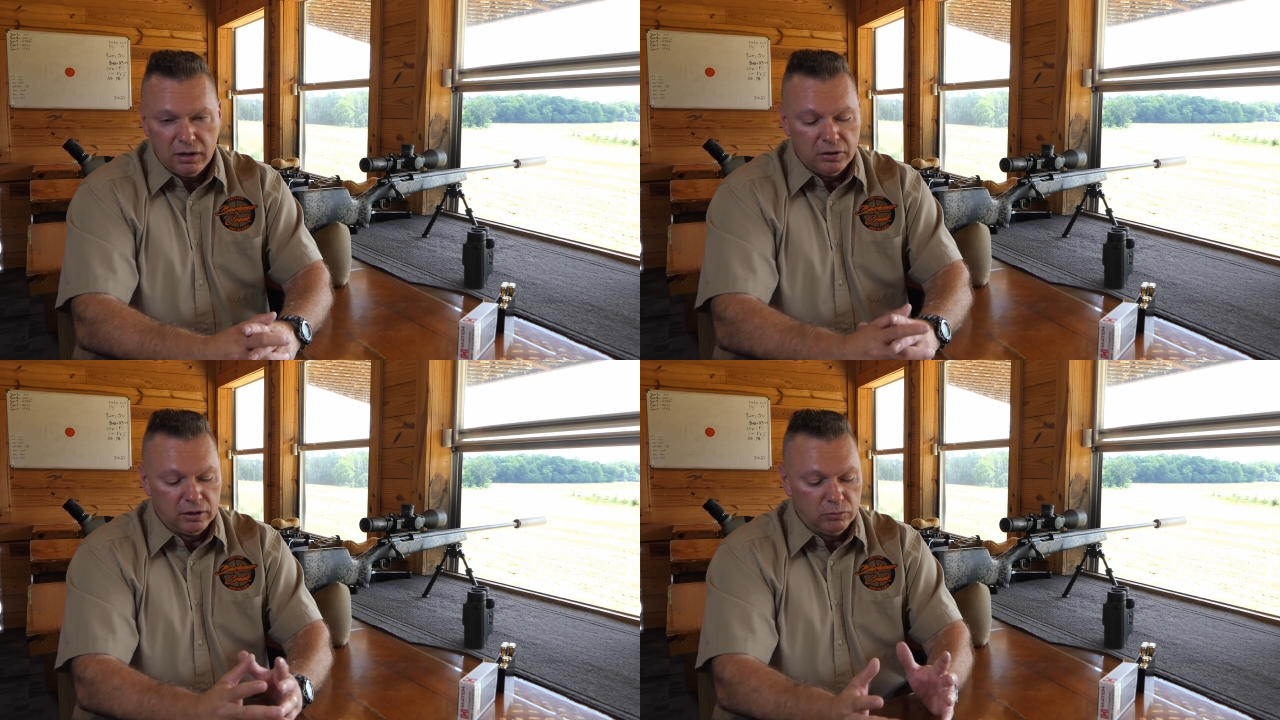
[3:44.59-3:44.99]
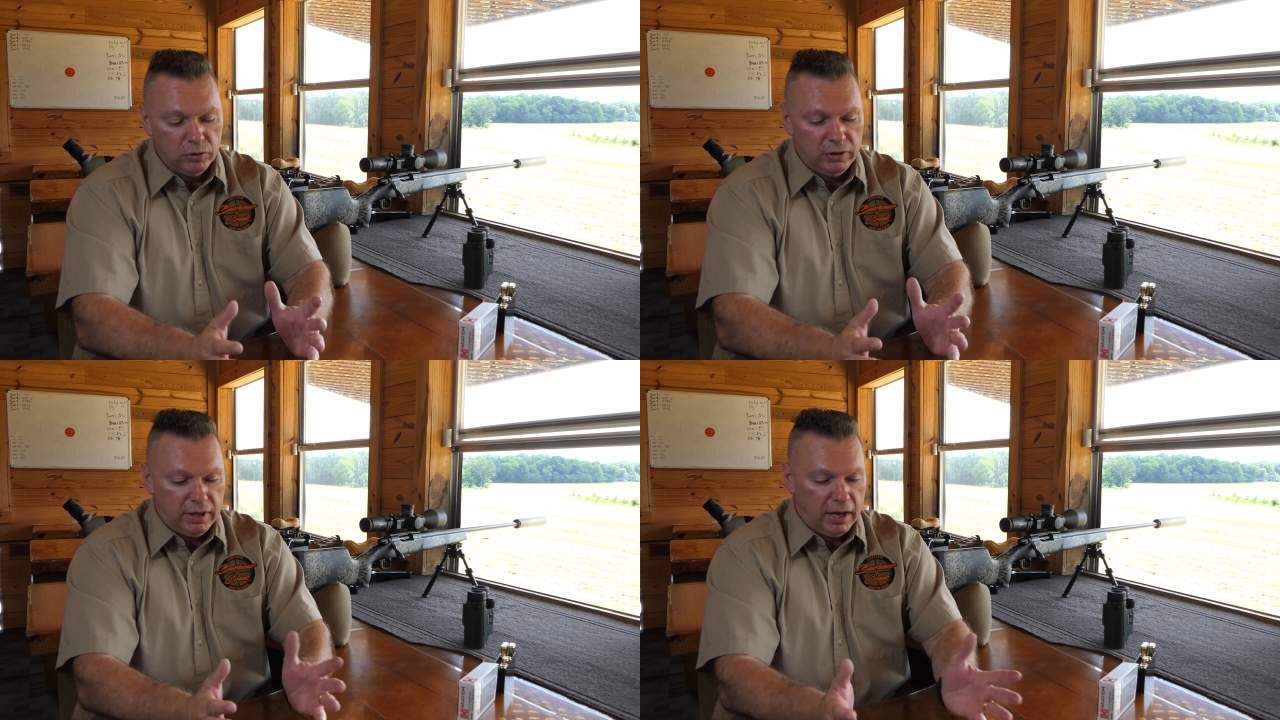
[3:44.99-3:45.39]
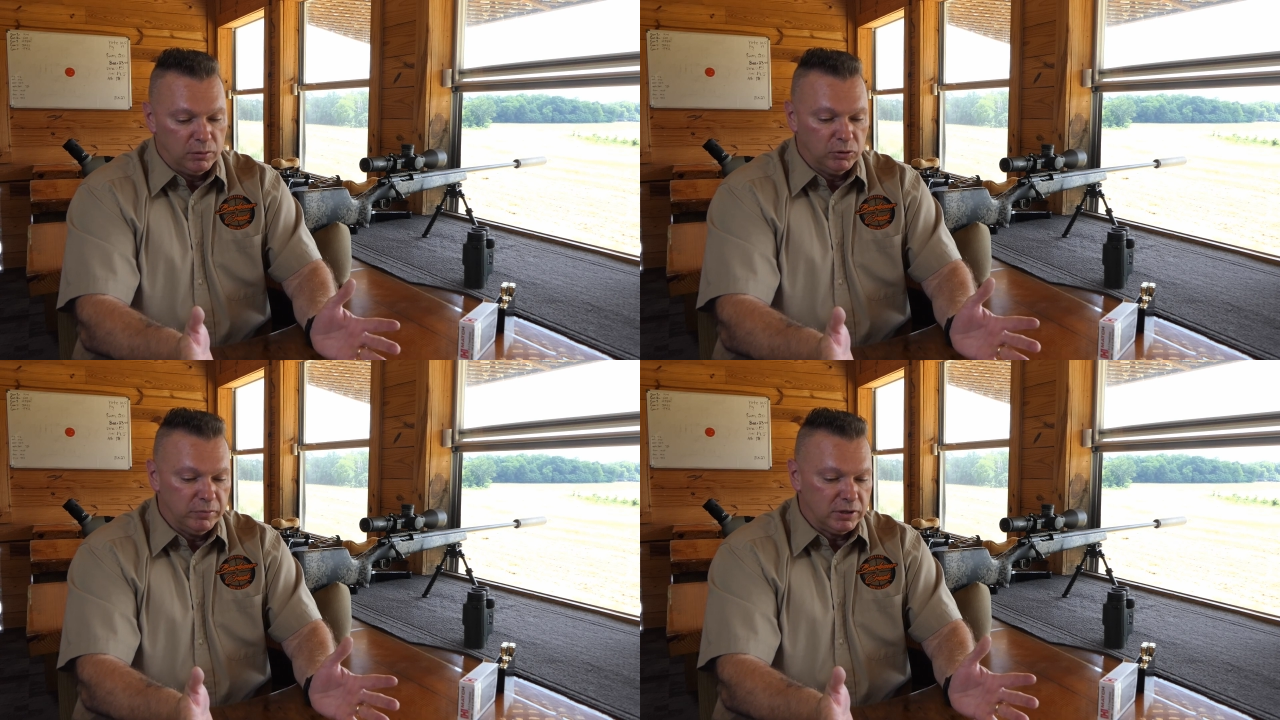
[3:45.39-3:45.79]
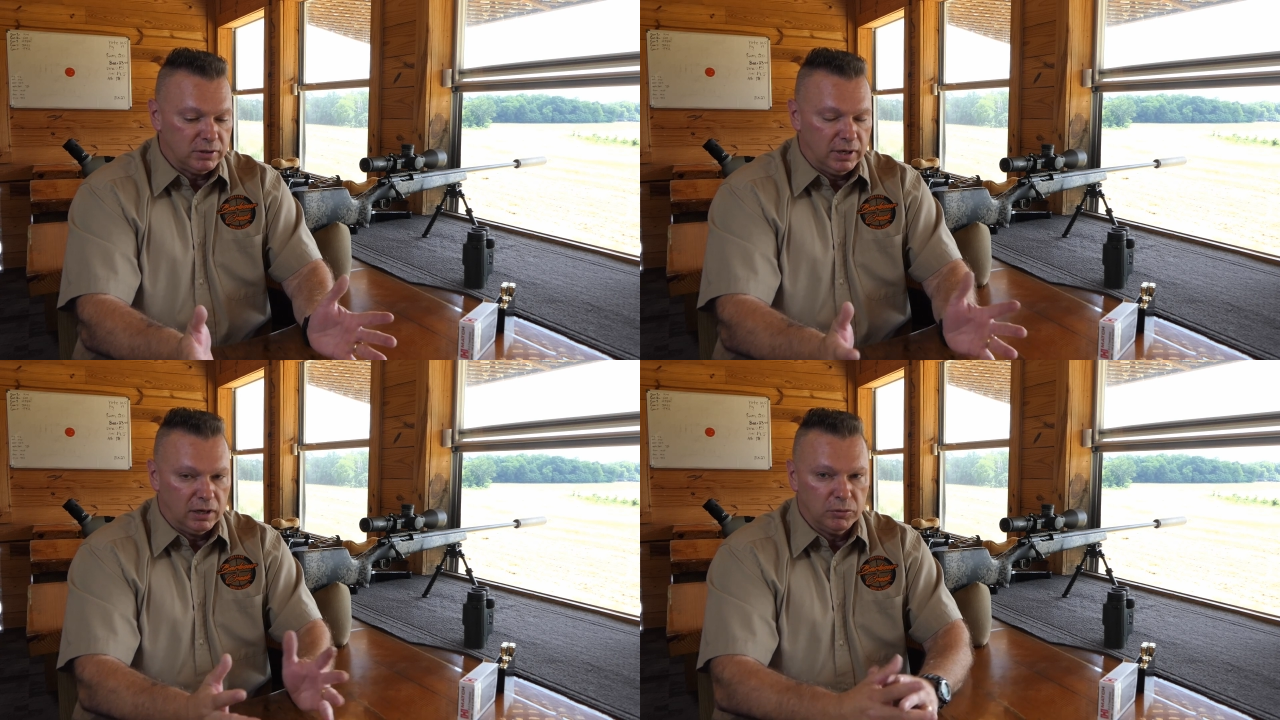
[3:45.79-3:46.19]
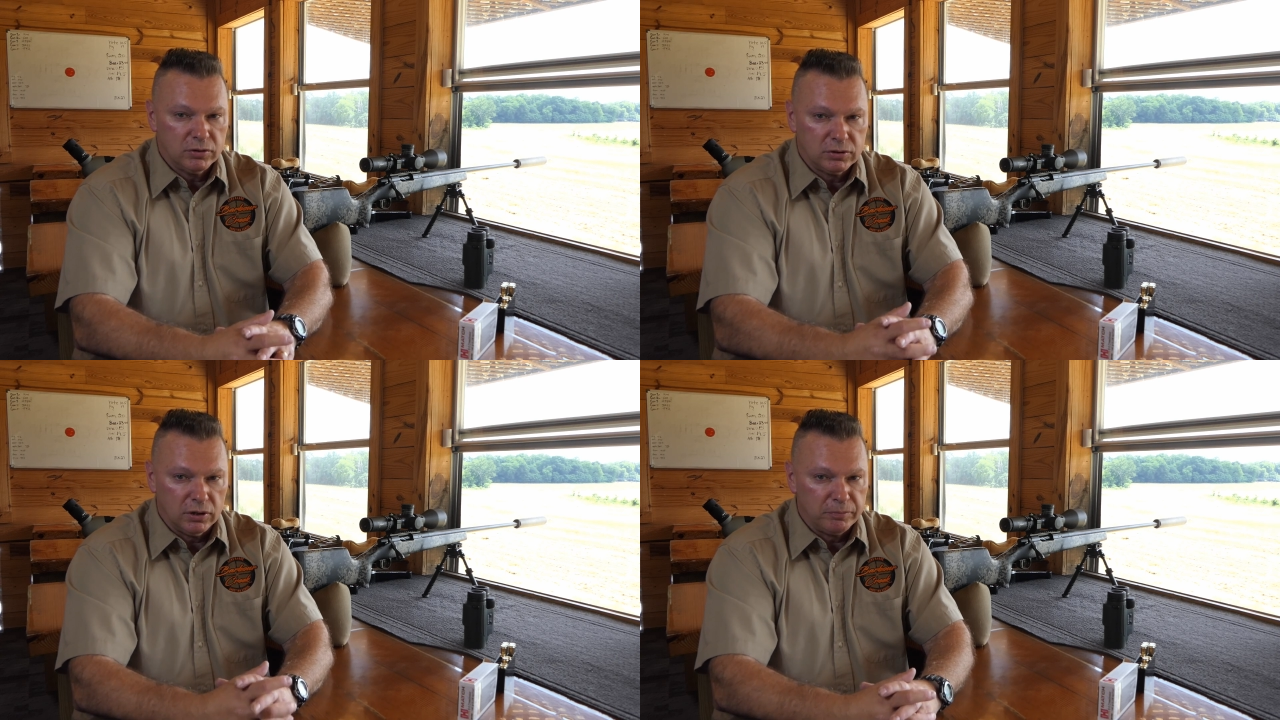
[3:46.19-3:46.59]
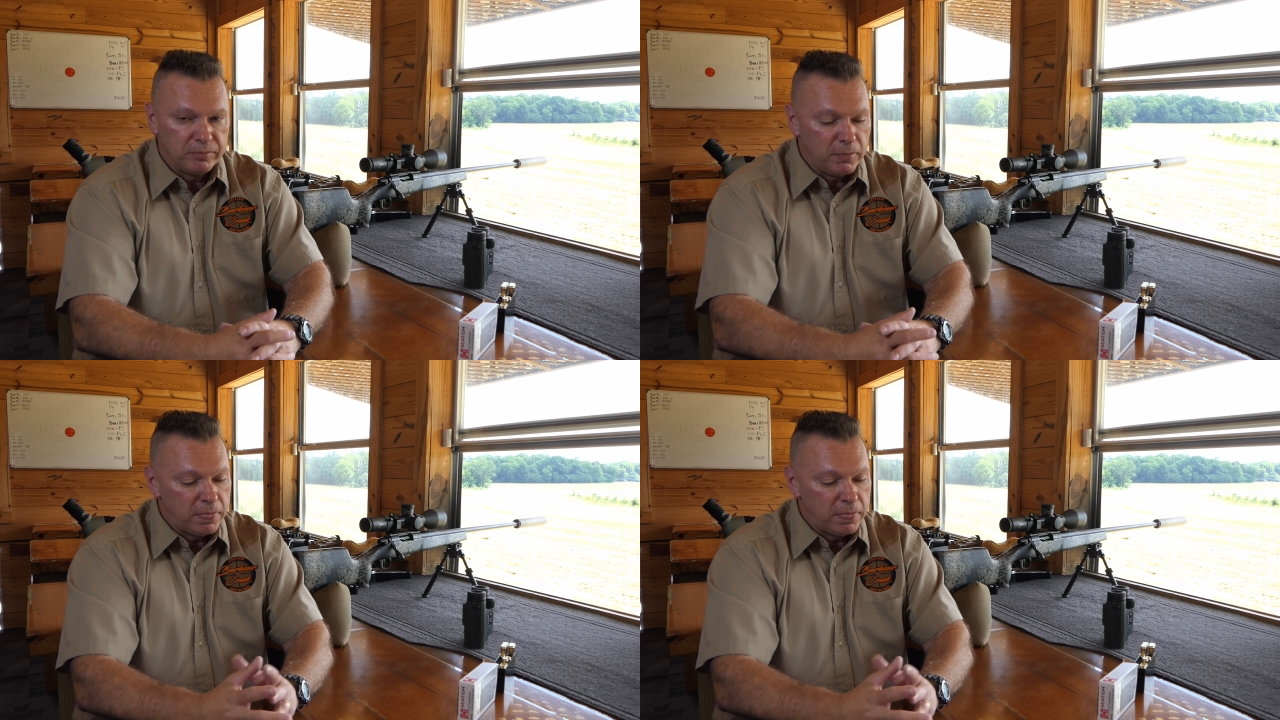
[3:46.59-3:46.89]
You're gonna wound the animal, miss the animal. So,